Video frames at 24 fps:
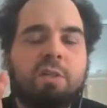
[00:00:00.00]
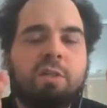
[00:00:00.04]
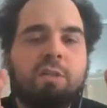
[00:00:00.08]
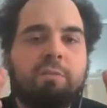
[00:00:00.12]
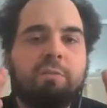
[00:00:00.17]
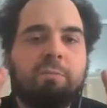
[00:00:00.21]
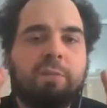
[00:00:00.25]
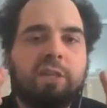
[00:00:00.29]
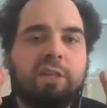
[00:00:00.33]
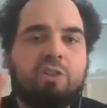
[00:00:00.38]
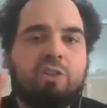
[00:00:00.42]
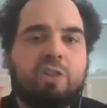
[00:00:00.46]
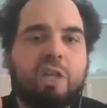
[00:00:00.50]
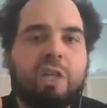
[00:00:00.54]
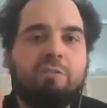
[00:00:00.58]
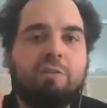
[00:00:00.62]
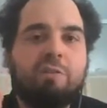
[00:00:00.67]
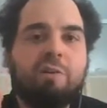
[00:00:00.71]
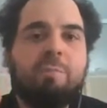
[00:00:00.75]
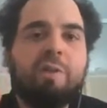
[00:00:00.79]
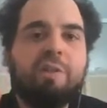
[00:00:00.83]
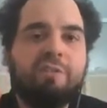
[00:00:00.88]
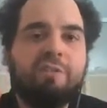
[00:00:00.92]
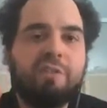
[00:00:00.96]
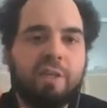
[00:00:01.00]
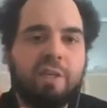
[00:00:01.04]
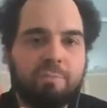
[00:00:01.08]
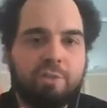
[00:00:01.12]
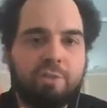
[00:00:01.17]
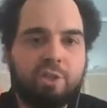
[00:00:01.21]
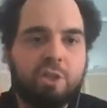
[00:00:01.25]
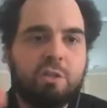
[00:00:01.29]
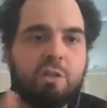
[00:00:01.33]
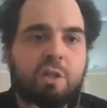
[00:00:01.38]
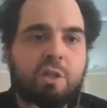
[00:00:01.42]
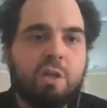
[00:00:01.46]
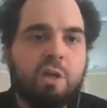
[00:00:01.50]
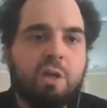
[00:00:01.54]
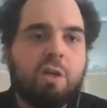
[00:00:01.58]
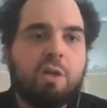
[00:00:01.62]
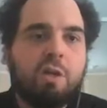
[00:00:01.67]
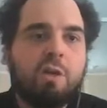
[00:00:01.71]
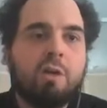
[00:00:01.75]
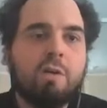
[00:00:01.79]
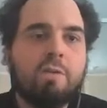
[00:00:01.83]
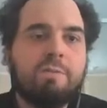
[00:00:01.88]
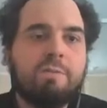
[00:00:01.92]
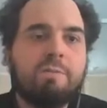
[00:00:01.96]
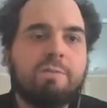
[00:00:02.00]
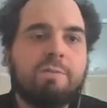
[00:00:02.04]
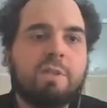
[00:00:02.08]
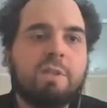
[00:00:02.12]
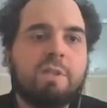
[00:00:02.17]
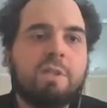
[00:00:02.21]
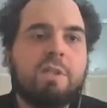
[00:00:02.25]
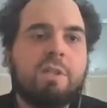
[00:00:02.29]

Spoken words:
my general perception of